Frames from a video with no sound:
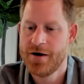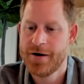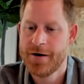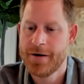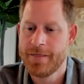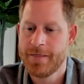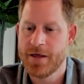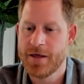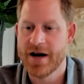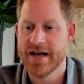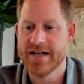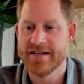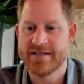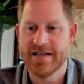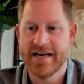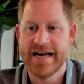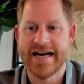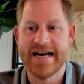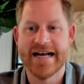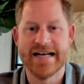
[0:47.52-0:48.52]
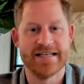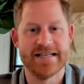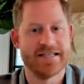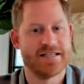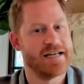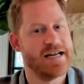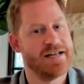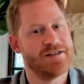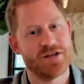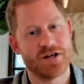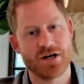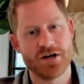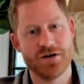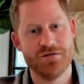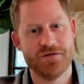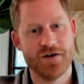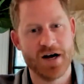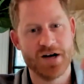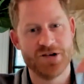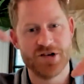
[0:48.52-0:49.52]
you know, it's the
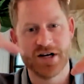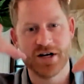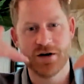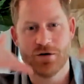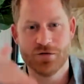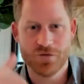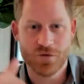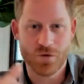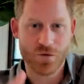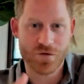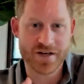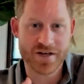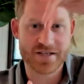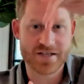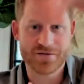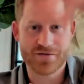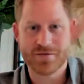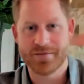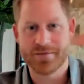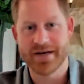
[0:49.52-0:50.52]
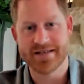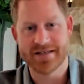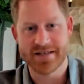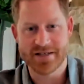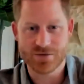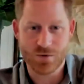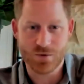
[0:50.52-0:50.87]
converging of all these different pieces,